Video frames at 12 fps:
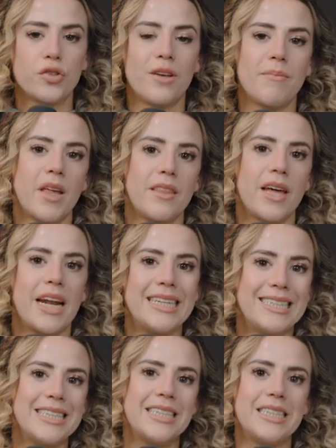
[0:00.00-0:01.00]
something that I
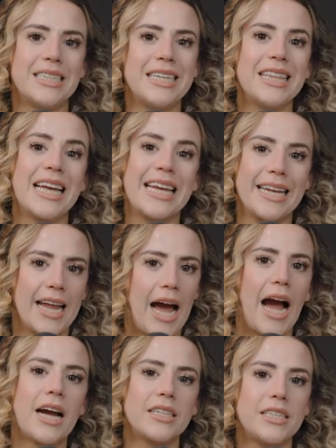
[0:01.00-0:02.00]
did see like an
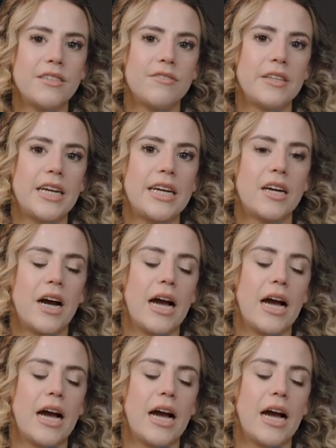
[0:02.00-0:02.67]
acne flare,